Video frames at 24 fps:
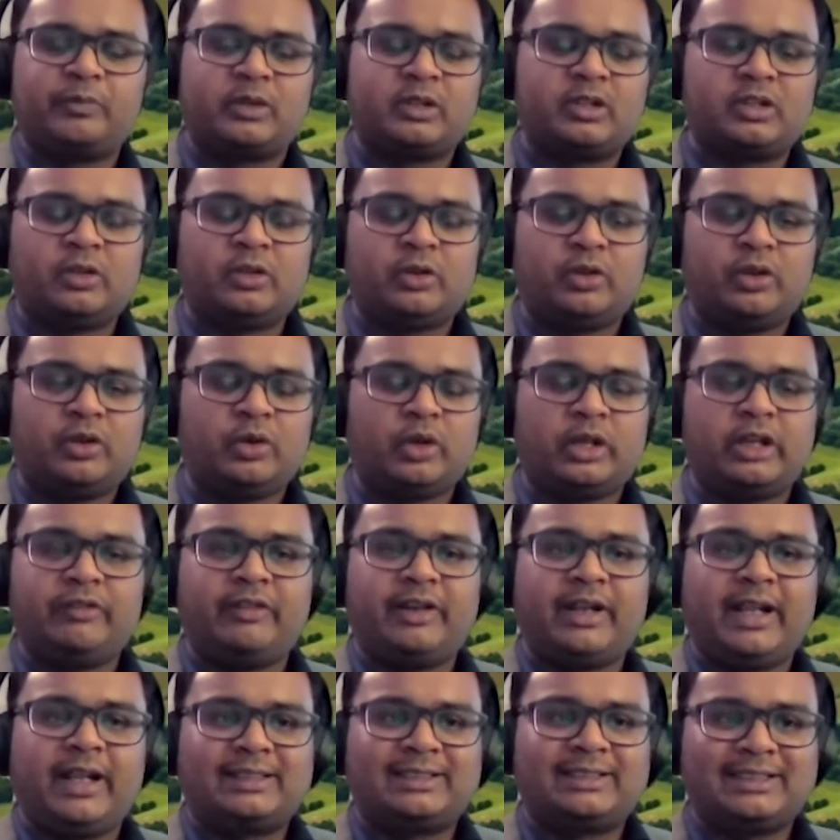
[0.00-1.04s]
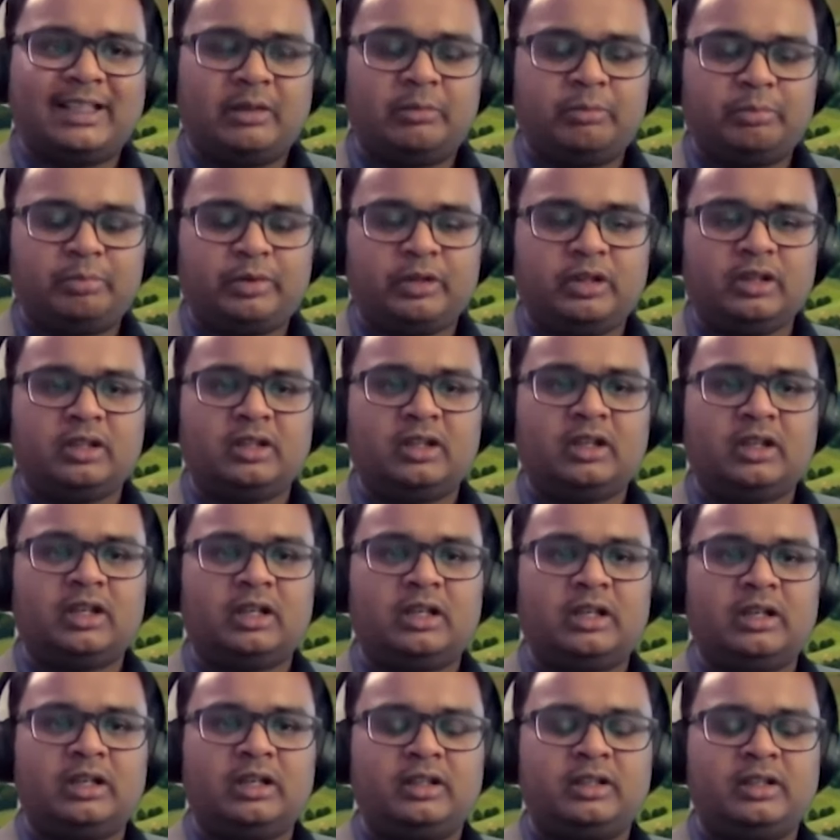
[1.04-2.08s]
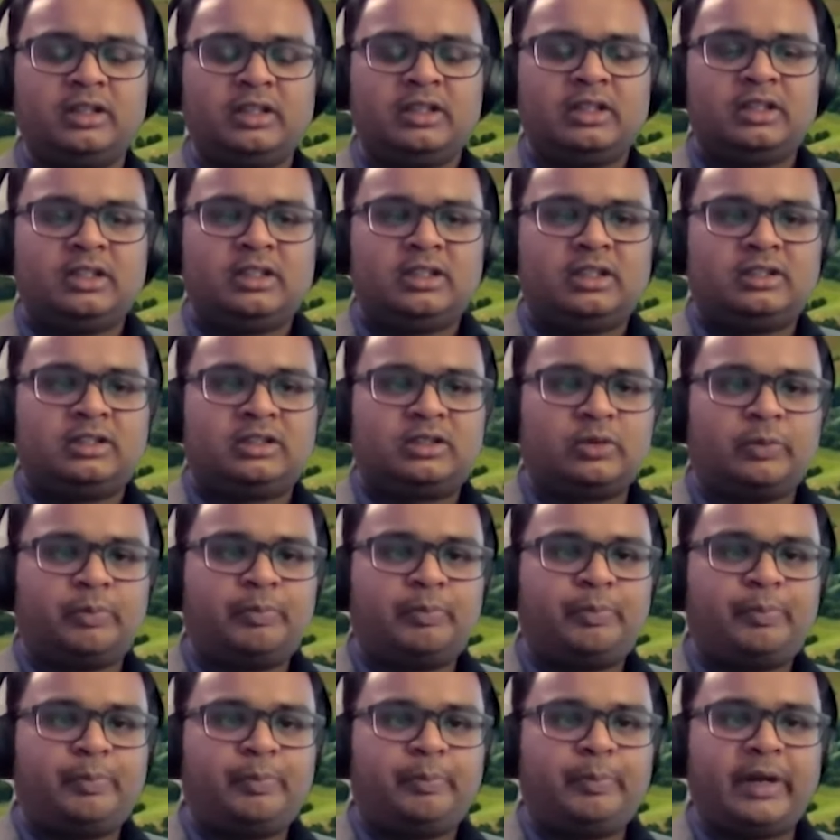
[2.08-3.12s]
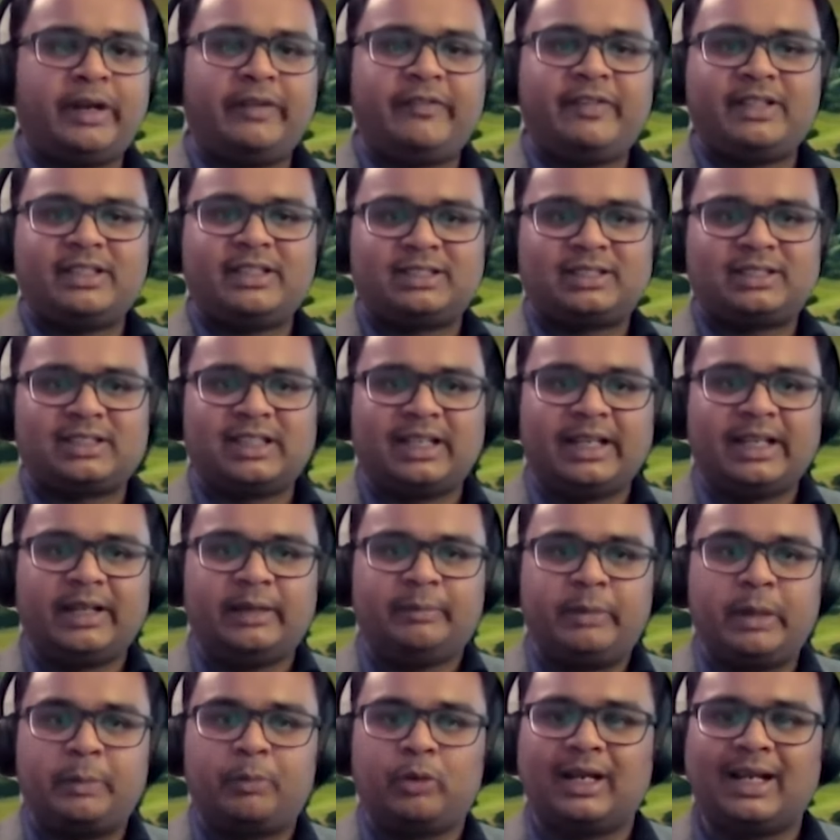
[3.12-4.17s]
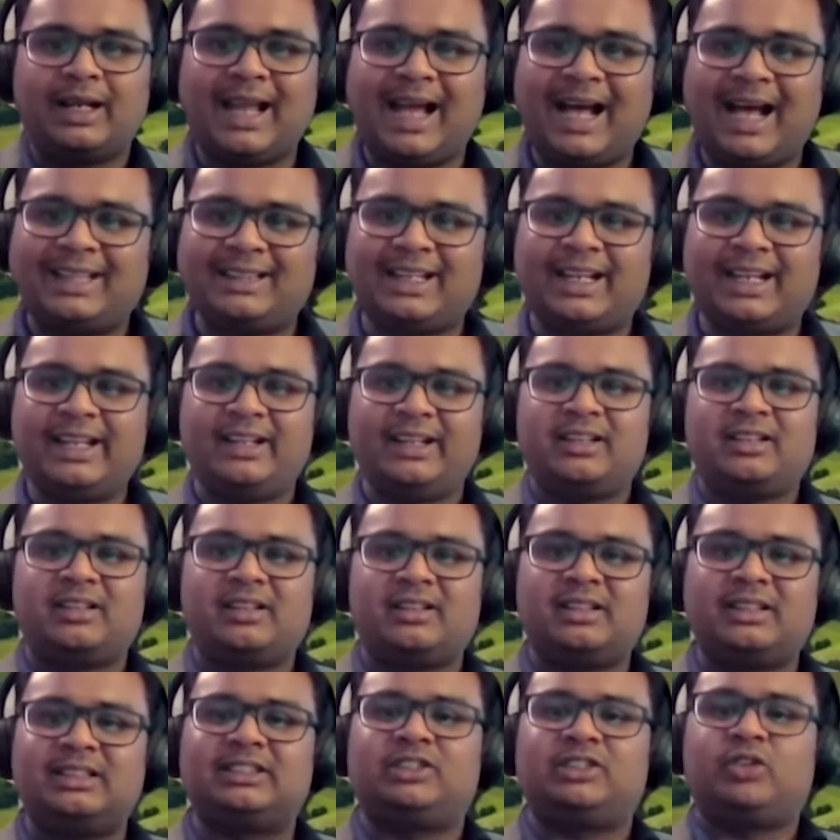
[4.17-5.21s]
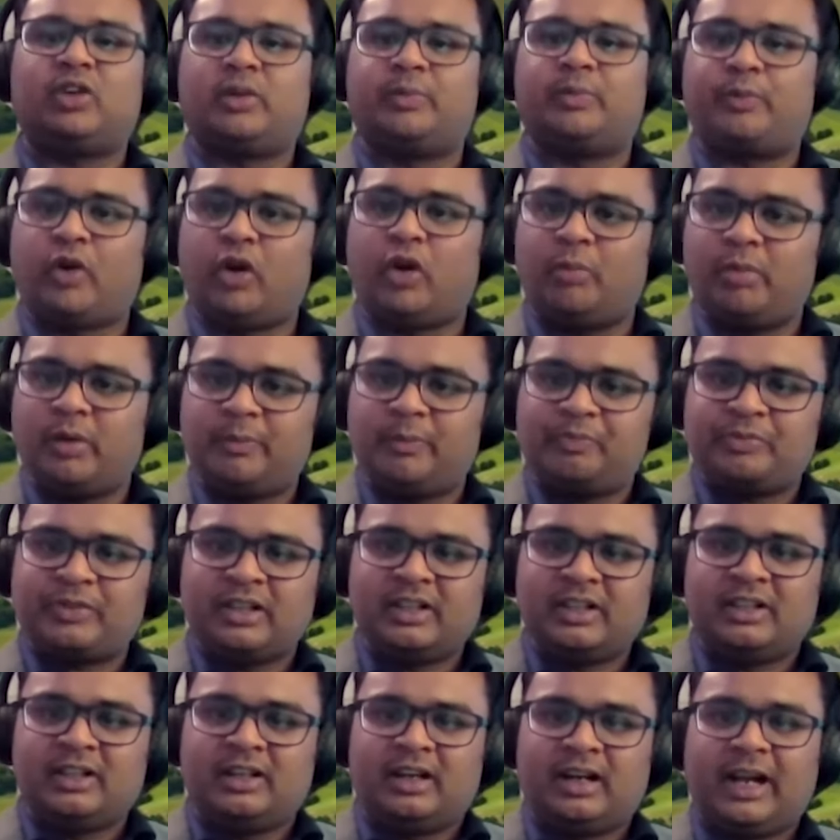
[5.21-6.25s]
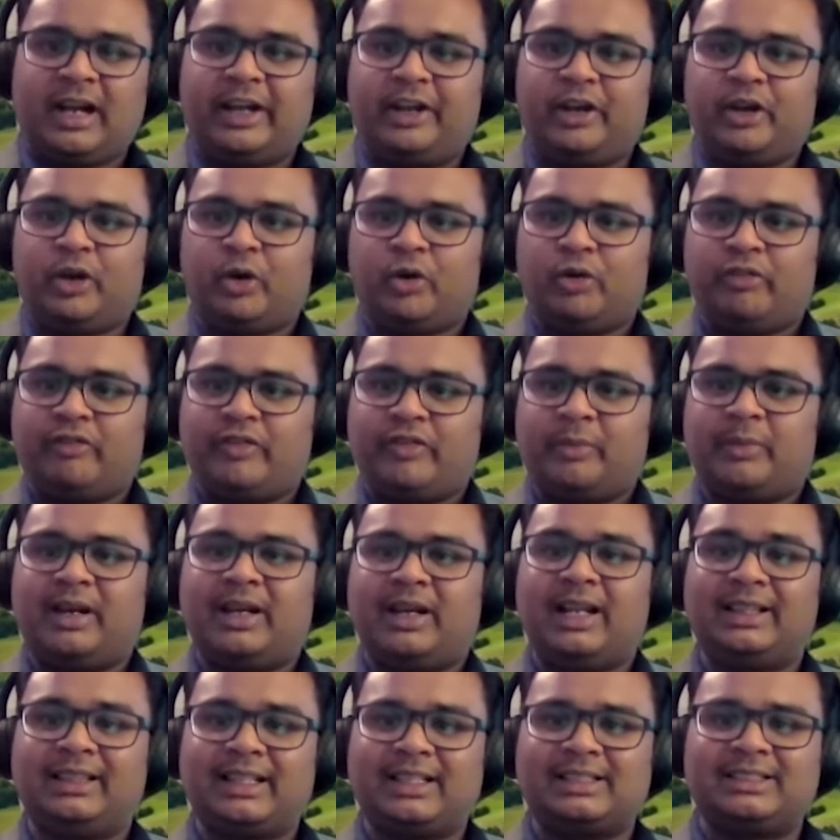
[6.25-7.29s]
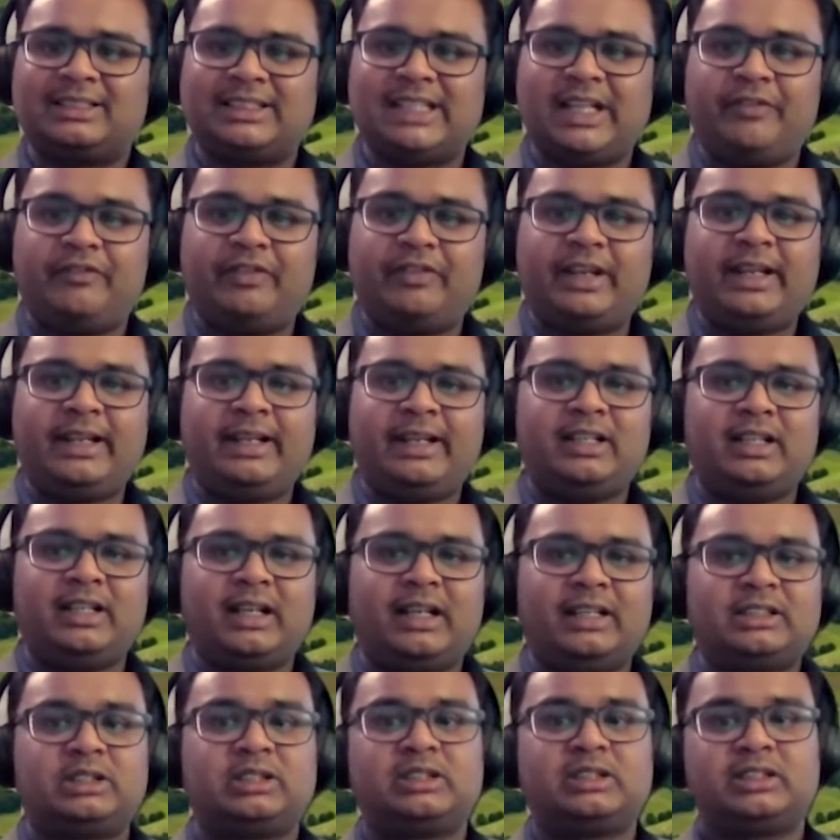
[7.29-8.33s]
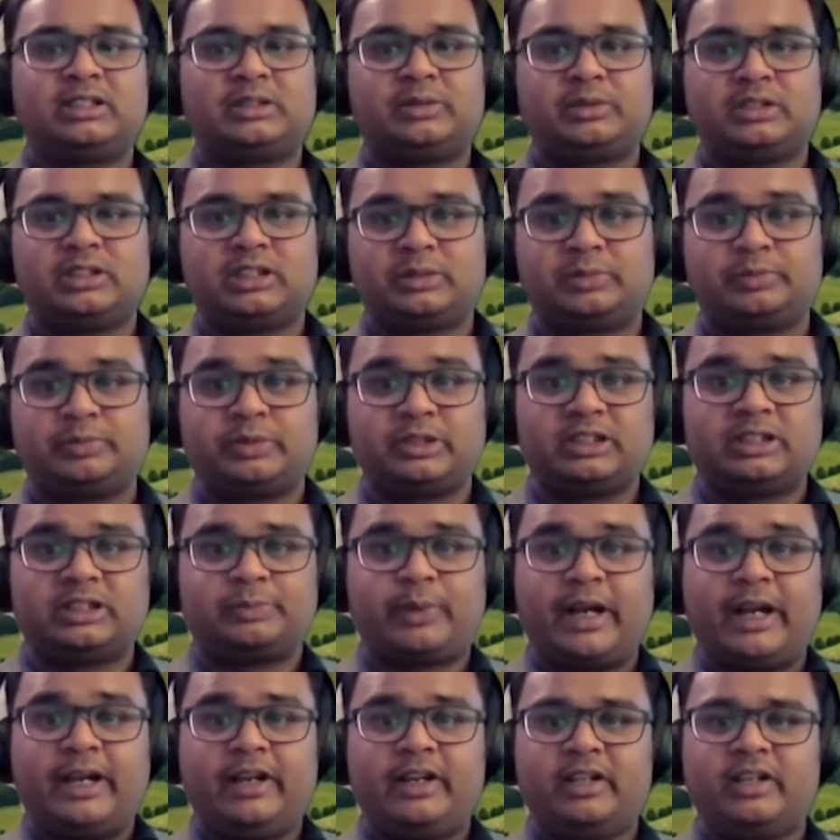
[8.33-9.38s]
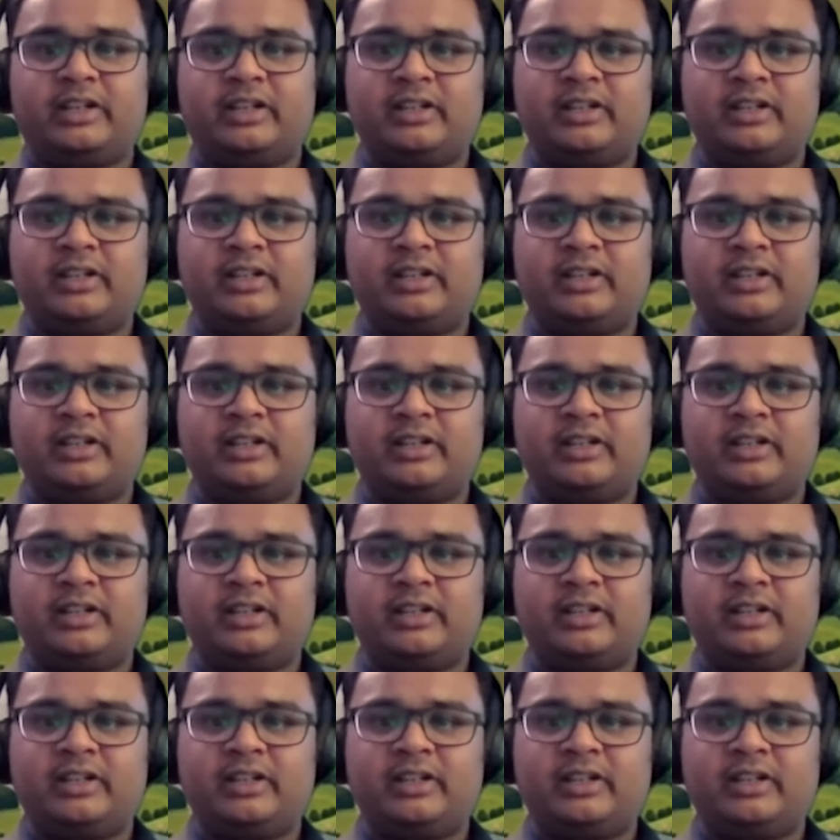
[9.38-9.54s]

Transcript: So to give an example, so previously people gathering is not a problem. Right now, from a health and safety spread